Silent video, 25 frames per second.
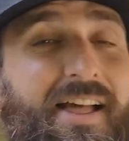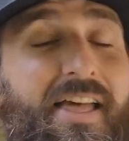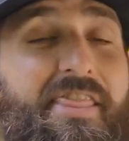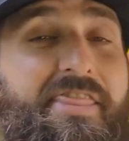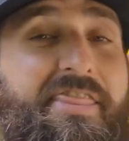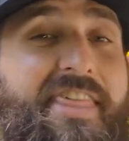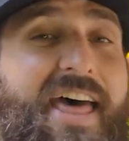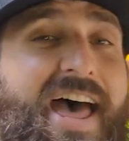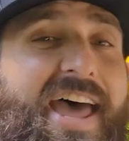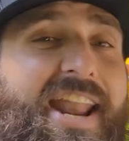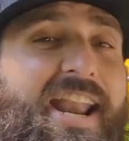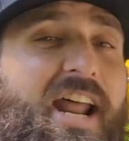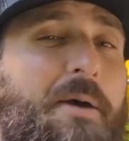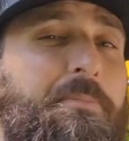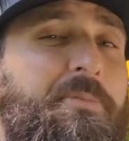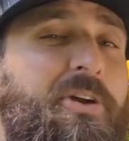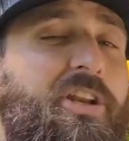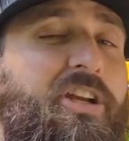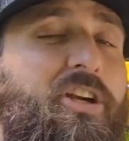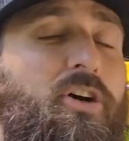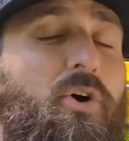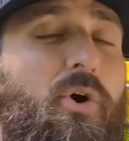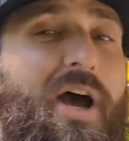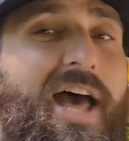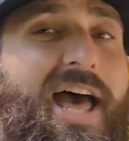Then I'm going
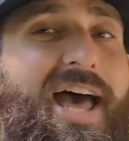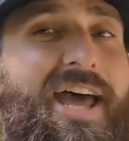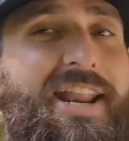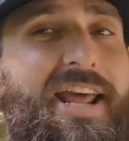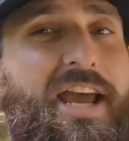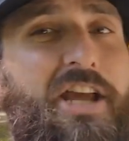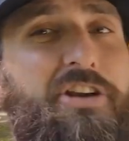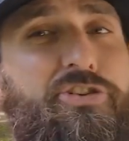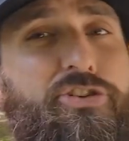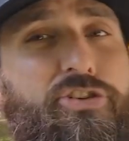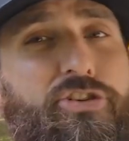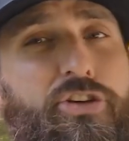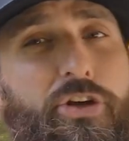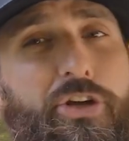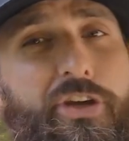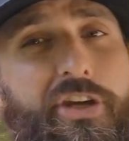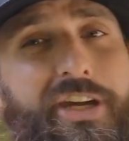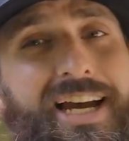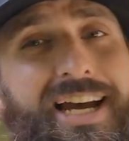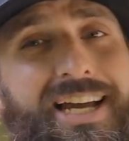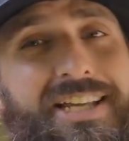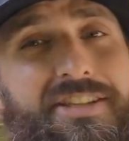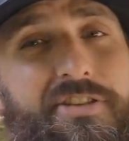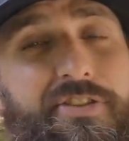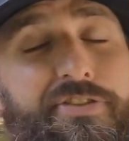to go ahead and show you
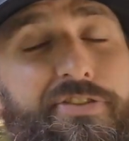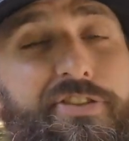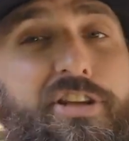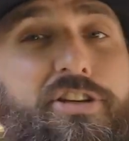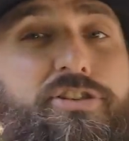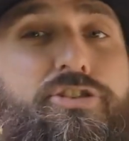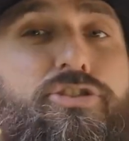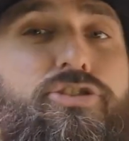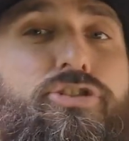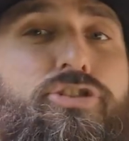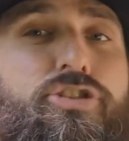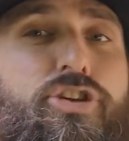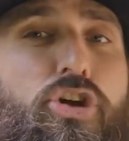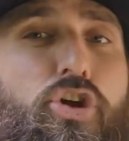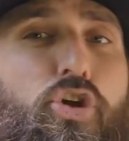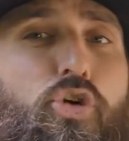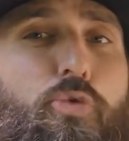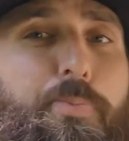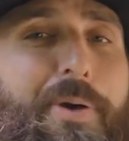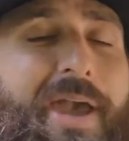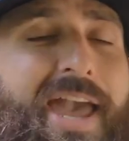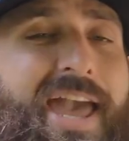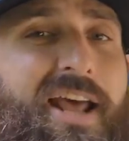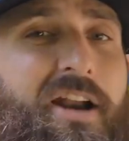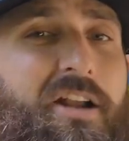guys the 2
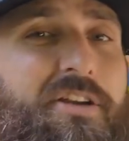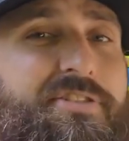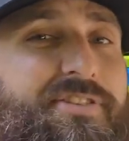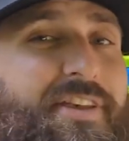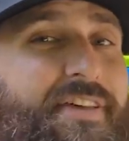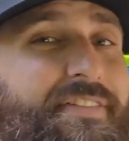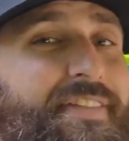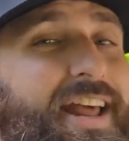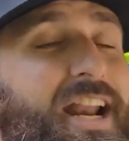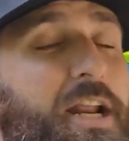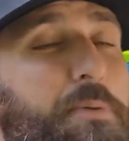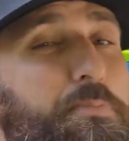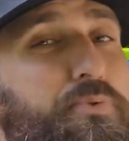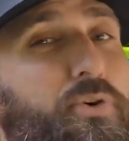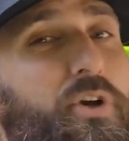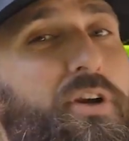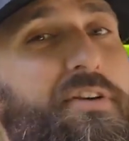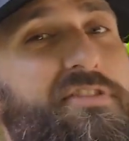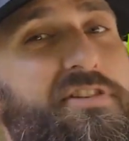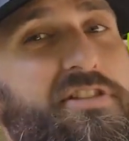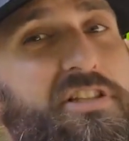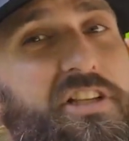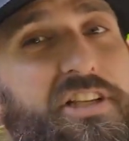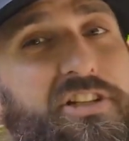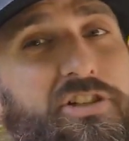panels that I
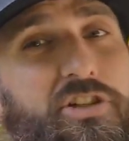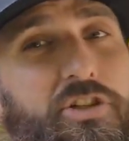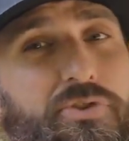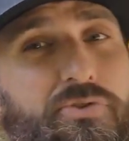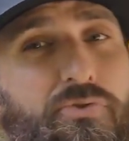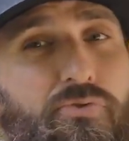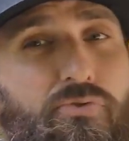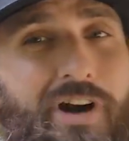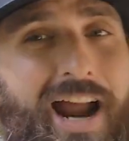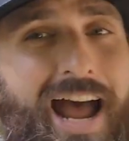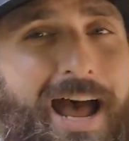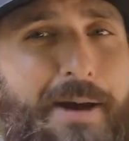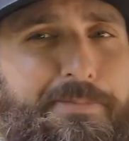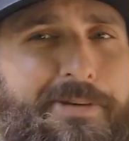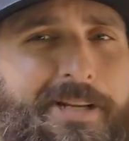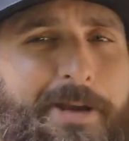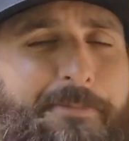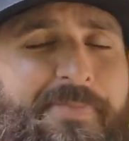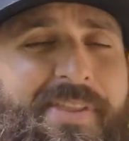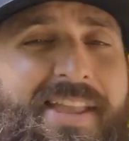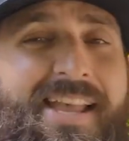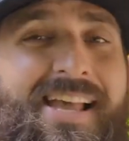previously just wrapped.